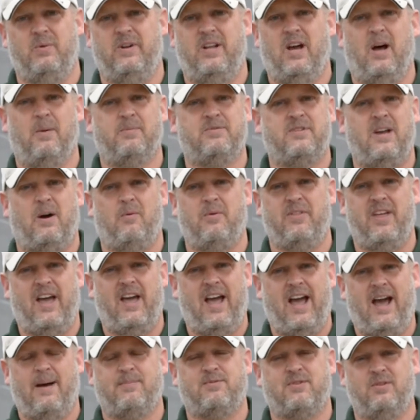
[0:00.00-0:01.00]
It helps out with
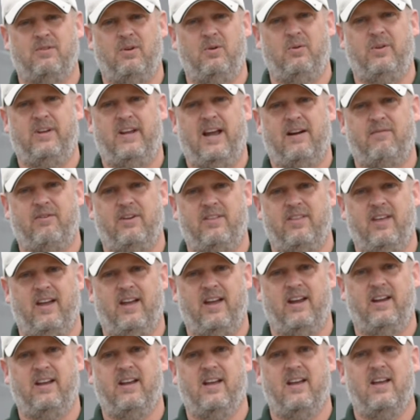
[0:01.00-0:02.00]
absolutely everything